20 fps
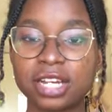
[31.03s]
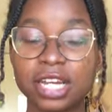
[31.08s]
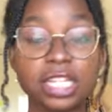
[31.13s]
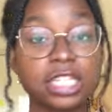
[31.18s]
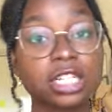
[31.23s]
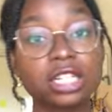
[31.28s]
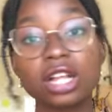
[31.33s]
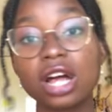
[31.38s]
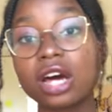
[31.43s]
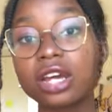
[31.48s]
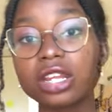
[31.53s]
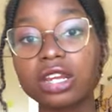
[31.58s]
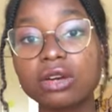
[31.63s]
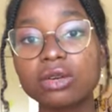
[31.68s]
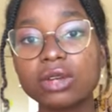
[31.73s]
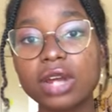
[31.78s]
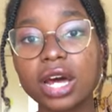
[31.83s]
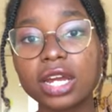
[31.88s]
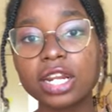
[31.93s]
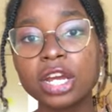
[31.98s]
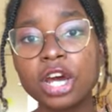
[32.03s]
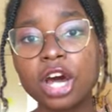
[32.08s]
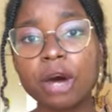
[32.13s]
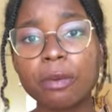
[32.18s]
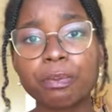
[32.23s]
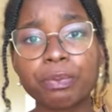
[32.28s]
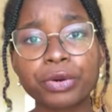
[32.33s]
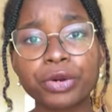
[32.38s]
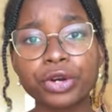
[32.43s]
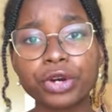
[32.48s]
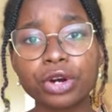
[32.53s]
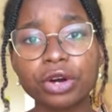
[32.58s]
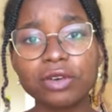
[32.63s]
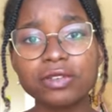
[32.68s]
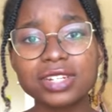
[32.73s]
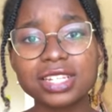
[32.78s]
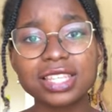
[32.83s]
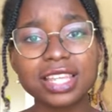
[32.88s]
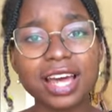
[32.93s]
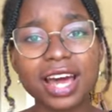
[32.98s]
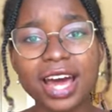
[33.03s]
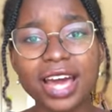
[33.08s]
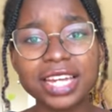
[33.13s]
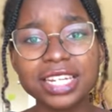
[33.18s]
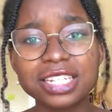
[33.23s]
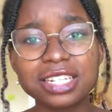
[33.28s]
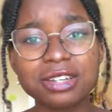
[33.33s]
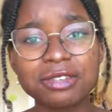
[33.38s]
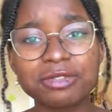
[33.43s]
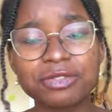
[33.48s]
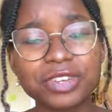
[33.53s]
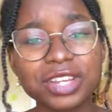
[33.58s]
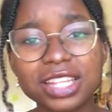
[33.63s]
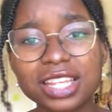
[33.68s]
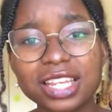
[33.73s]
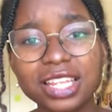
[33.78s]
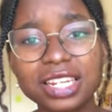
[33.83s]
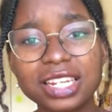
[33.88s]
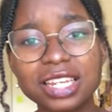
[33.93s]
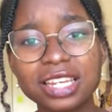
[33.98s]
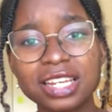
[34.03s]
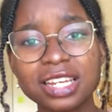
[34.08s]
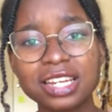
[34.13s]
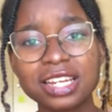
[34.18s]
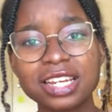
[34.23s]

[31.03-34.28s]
Is Claudio not approved in the height of villain?